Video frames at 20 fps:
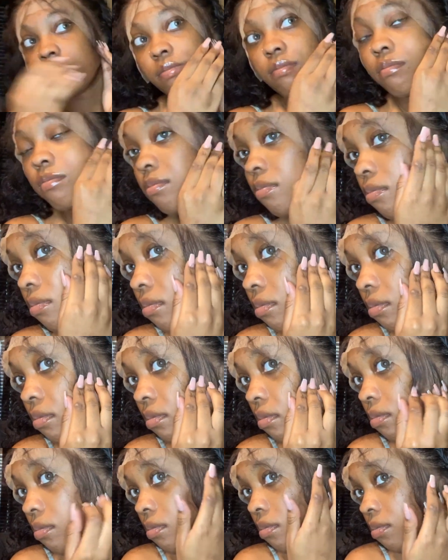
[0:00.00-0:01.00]
And
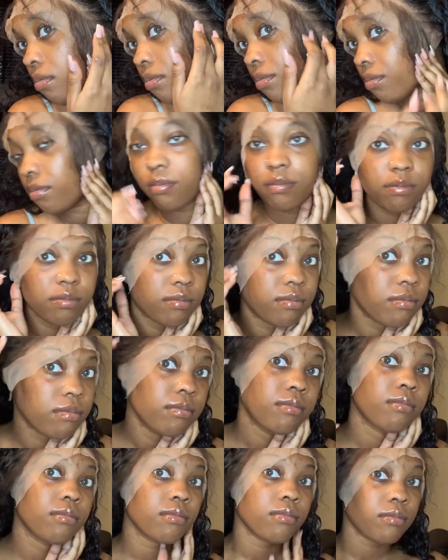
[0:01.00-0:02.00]
yeah, you really want to
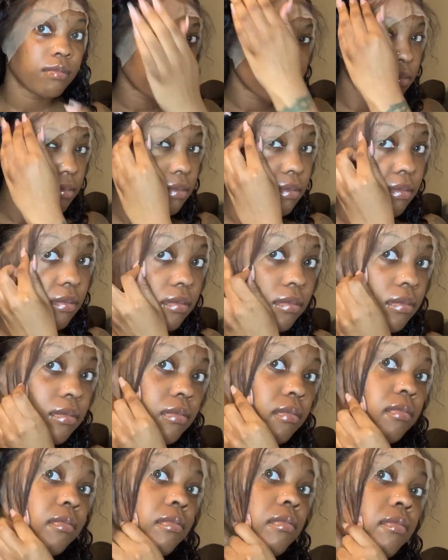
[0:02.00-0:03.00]
be careful when you do
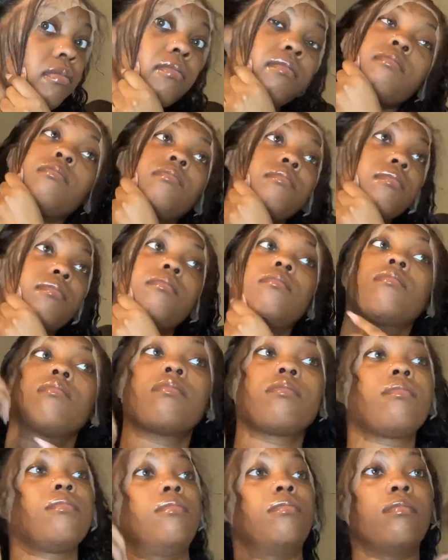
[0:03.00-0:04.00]
that.
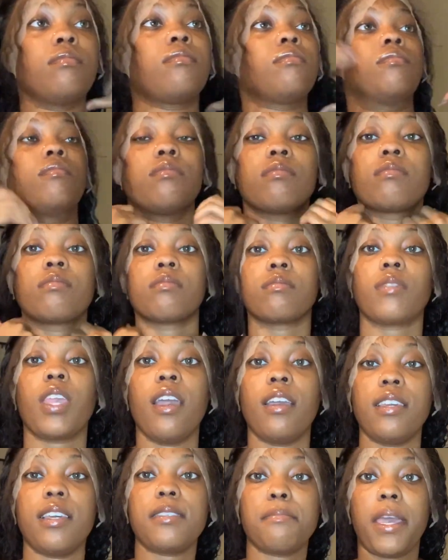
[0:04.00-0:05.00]
Just don't do it too
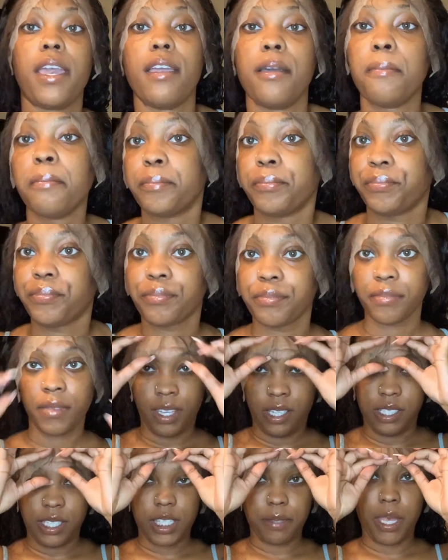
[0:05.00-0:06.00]
fast,
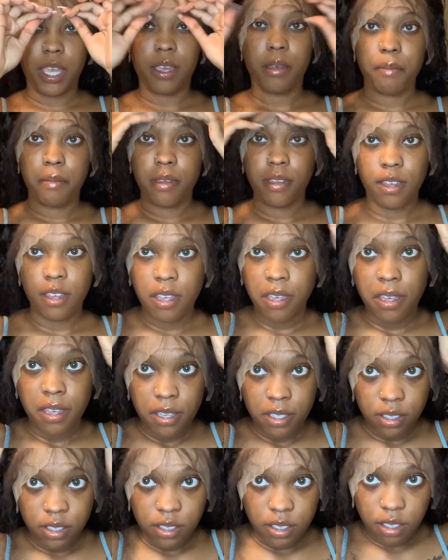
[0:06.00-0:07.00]
girl,
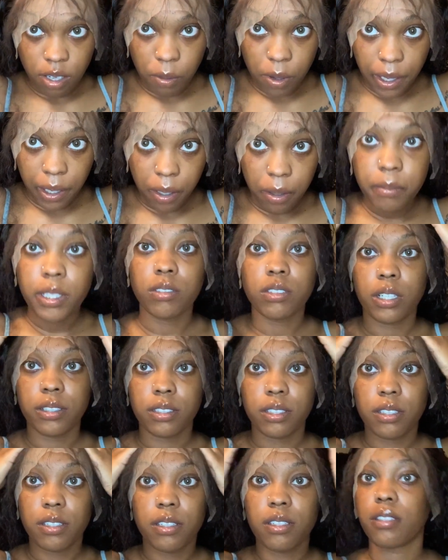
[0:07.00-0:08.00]
or you will
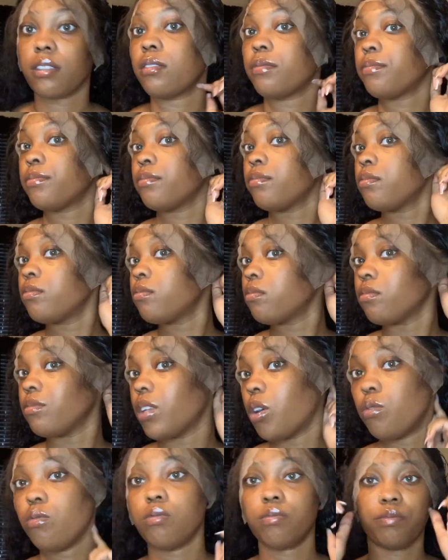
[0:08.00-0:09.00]
be then
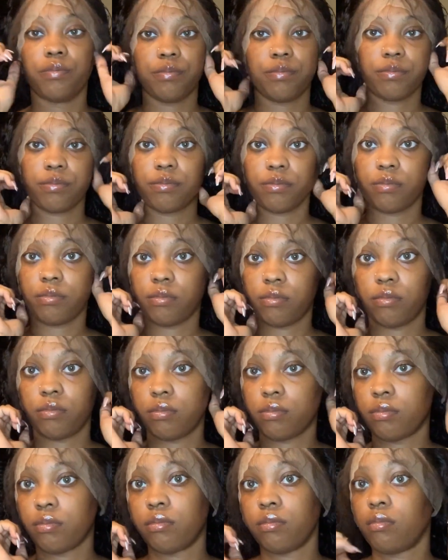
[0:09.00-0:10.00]
cut the damn lace
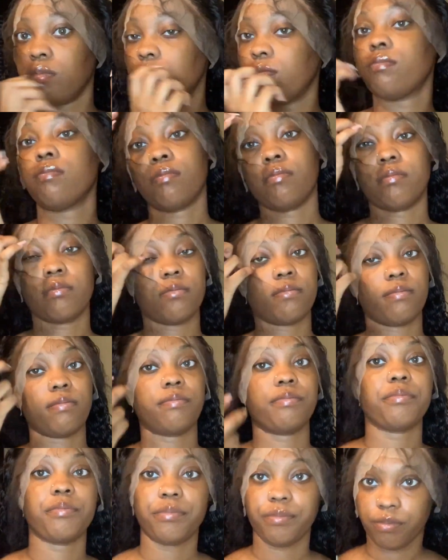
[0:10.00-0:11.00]
too far up,
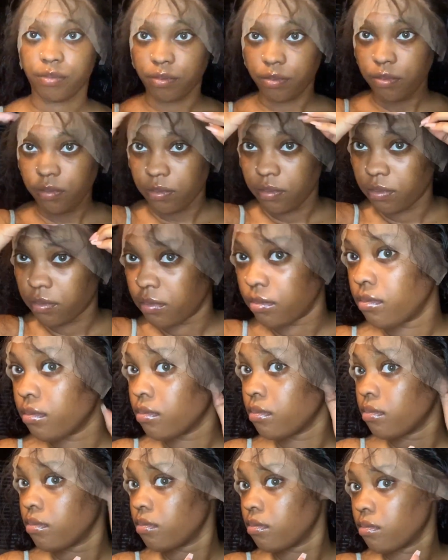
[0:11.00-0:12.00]
and
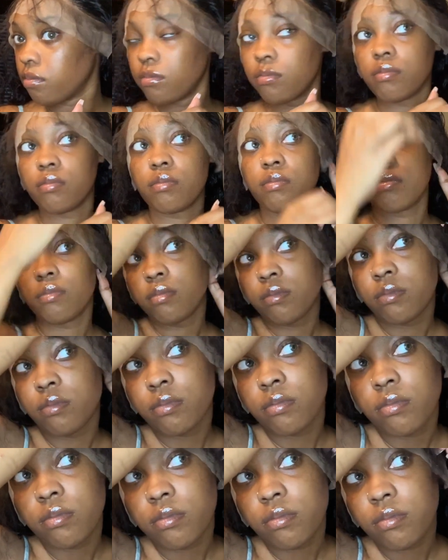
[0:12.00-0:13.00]
now you're looking
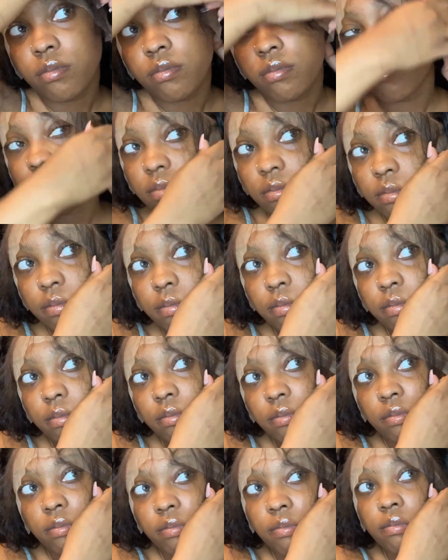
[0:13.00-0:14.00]
crazy
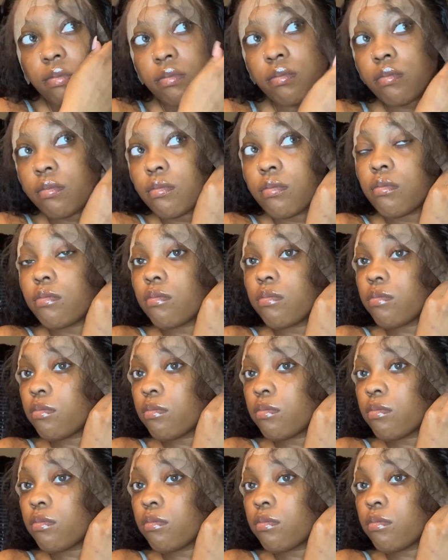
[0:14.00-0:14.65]
with the side out.